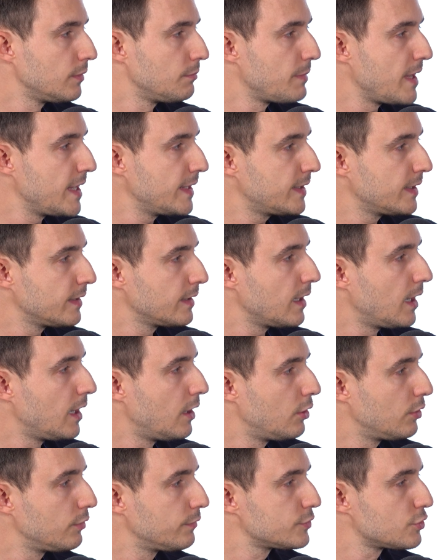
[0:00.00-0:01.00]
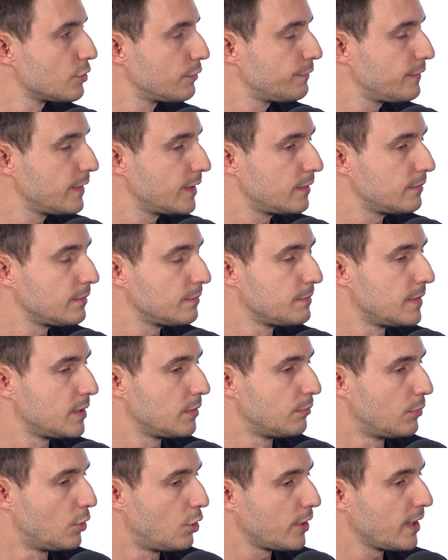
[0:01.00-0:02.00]
making our software
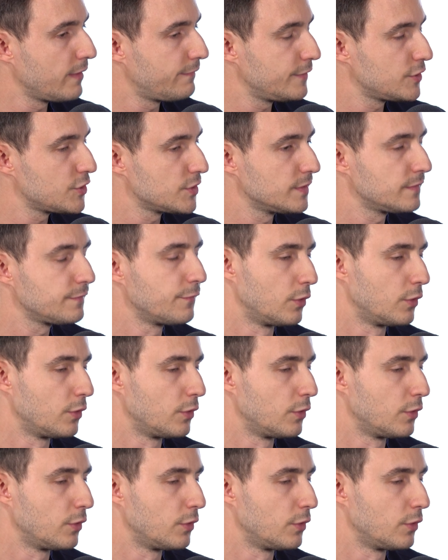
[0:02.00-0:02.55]
more efficient.